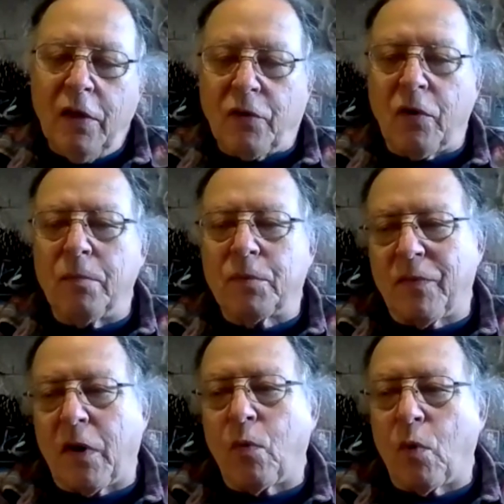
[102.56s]
in terms
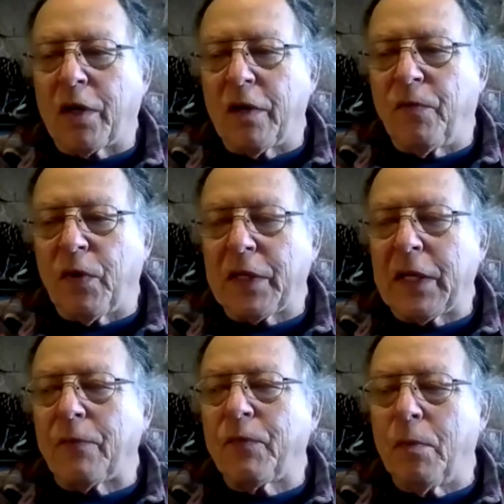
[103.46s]
of our work in
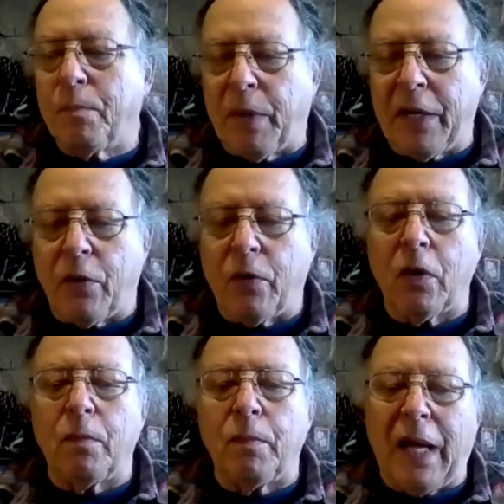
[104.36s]
Philadelphia, but
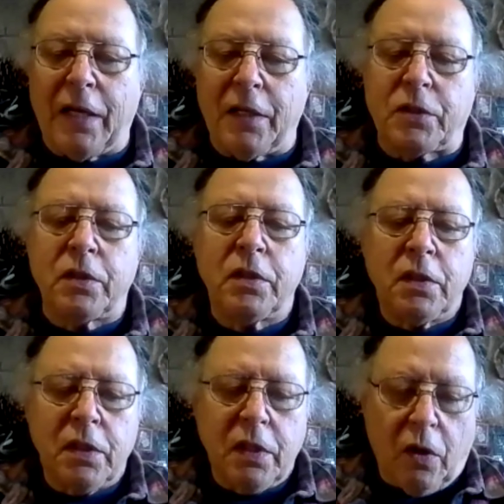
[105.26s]
Earlham has
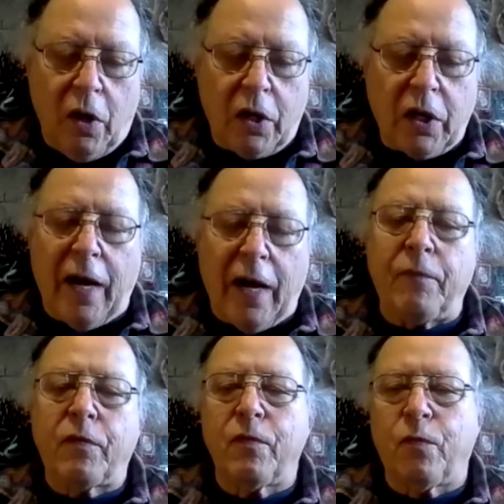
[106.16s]

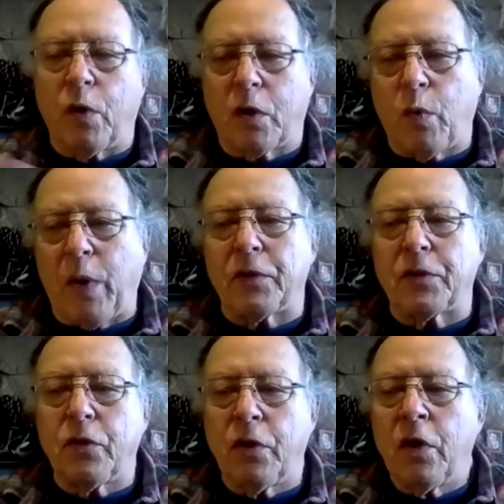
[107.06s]
archives for
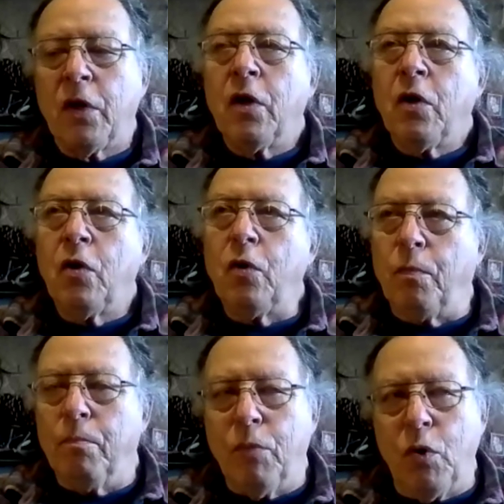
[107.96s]
Quakers
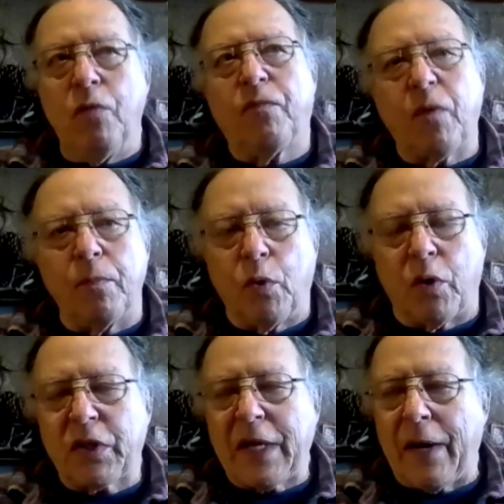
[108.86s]
who moved from
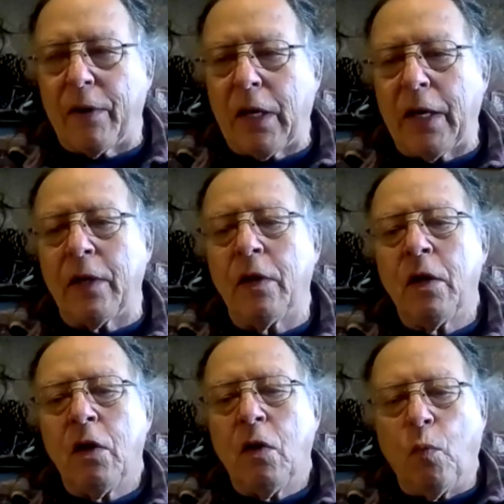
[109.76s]
North Carolina
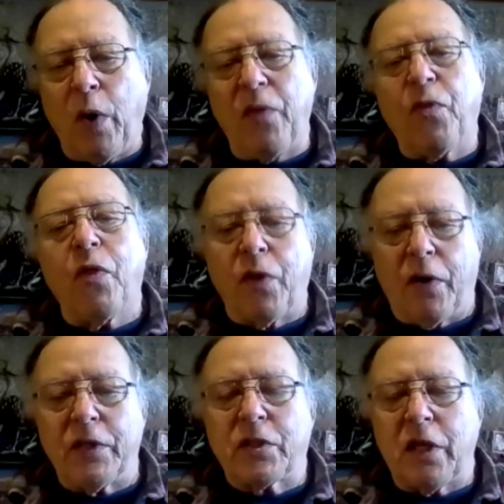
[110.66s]
with
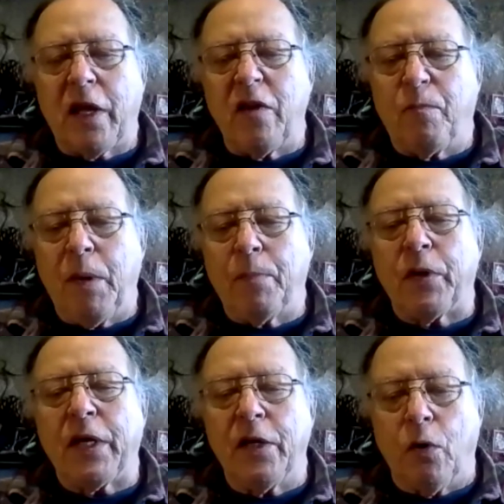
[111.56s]
their enslaved
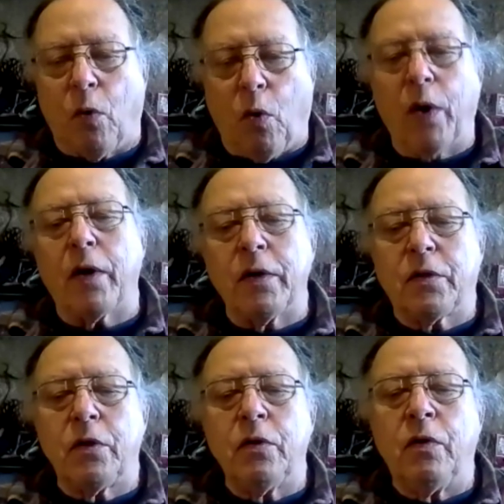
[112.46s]
people in order
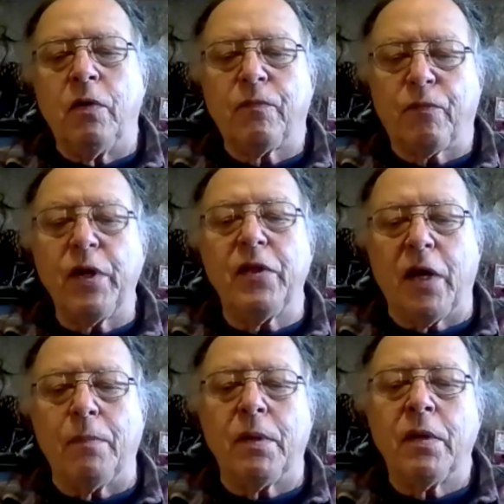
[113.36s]
to free
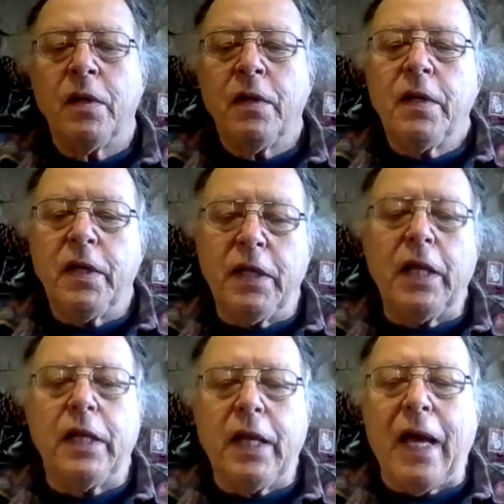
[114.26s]
them in
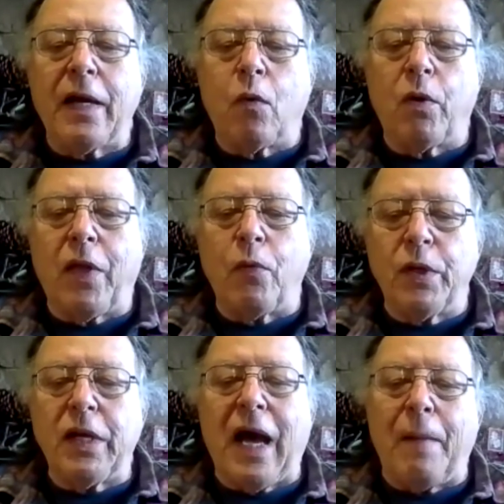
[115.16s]
Indiana, where they
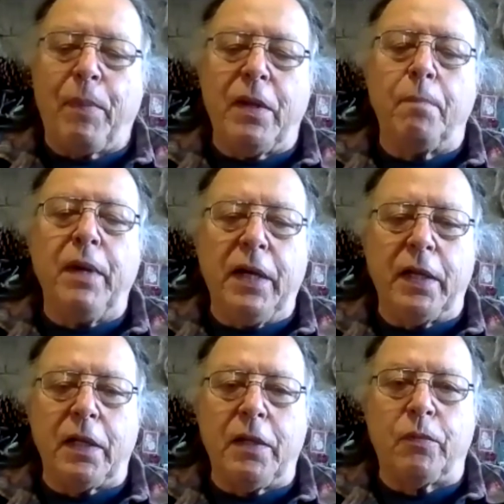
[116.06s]
would not be
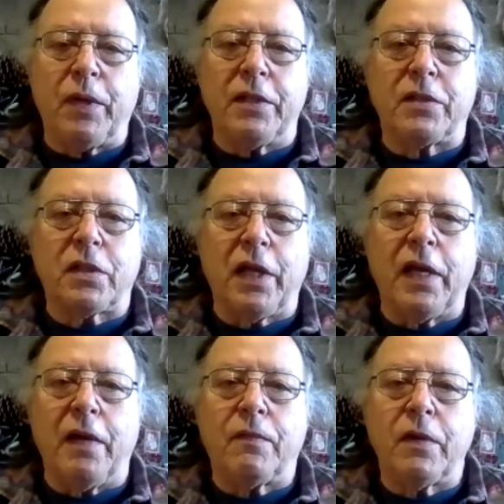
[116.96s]
immediately
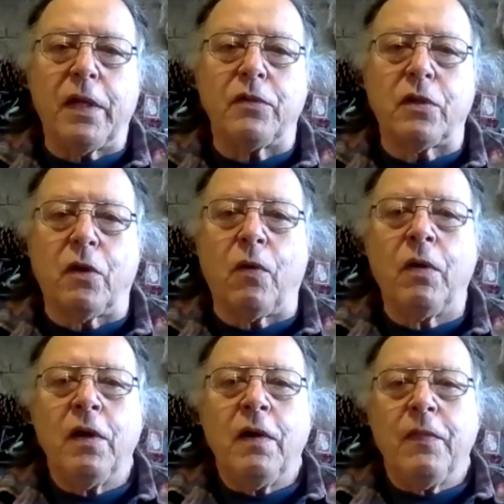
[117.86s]
re-enslaved. And
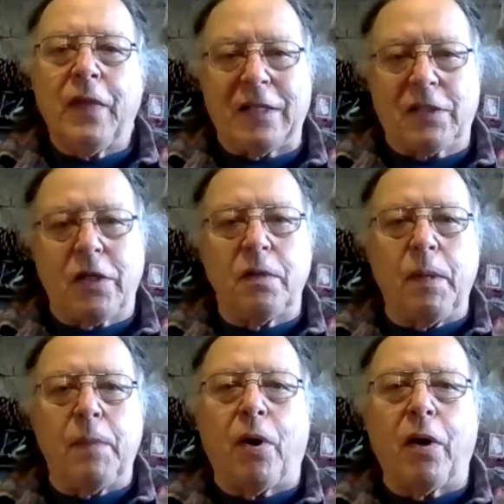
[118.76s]
so that's going to
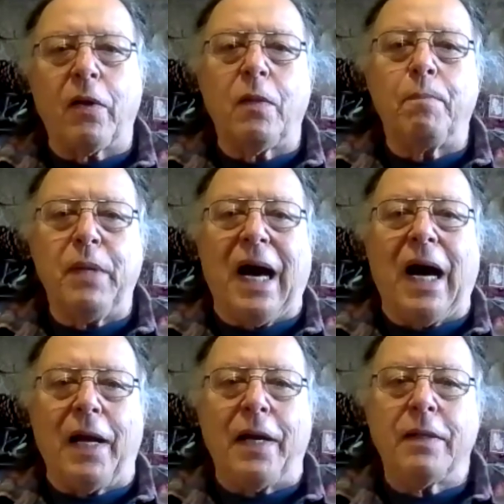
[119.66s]
be part of the
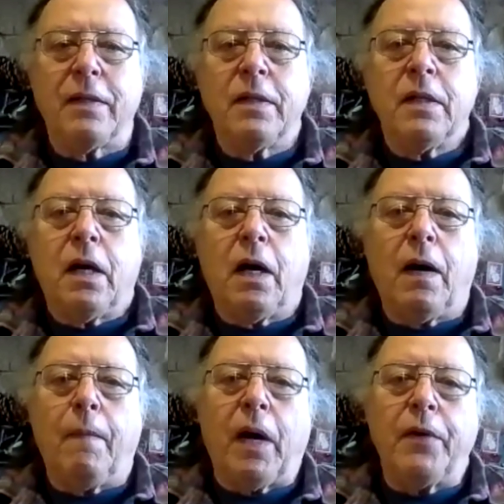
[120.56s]
beyond.
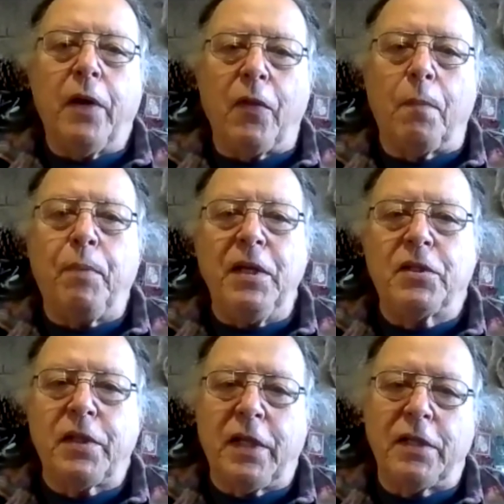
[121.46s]
Another
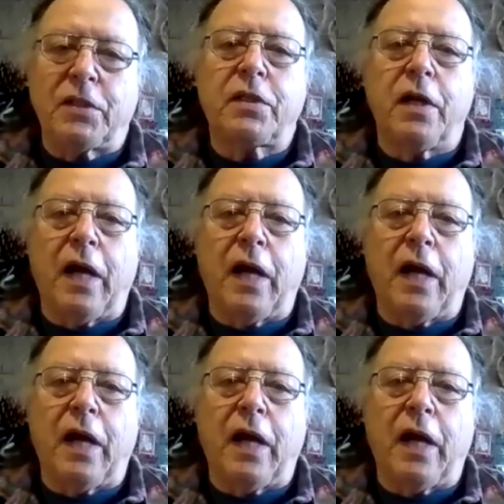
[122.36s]
piece that has